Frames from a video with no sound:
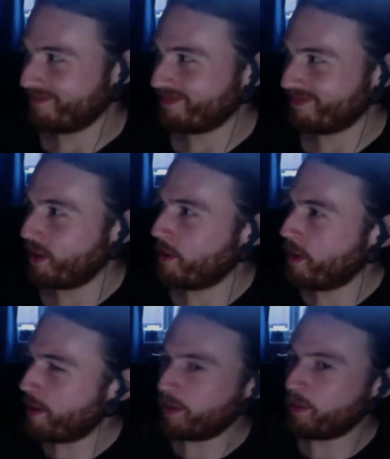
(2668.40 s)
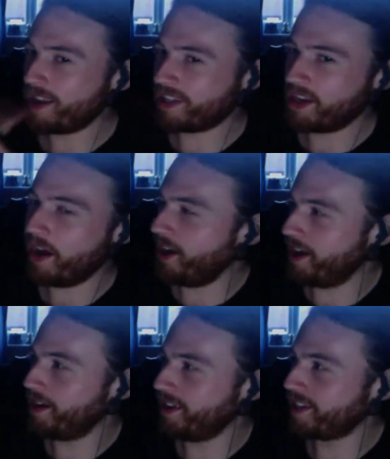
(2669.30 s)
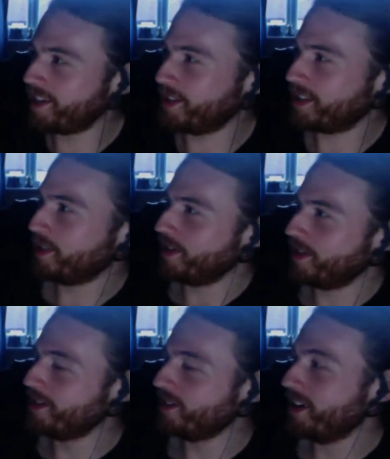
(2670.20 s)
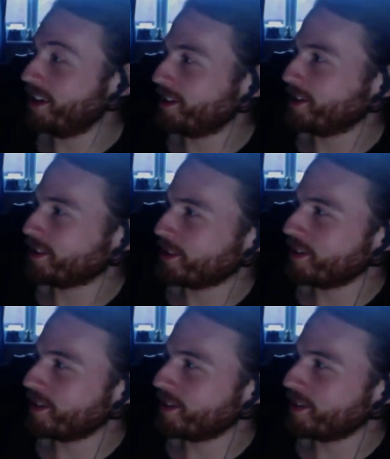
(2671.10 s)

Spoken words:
Where's the eye line? I need to look this way, don't I? I need to look this way.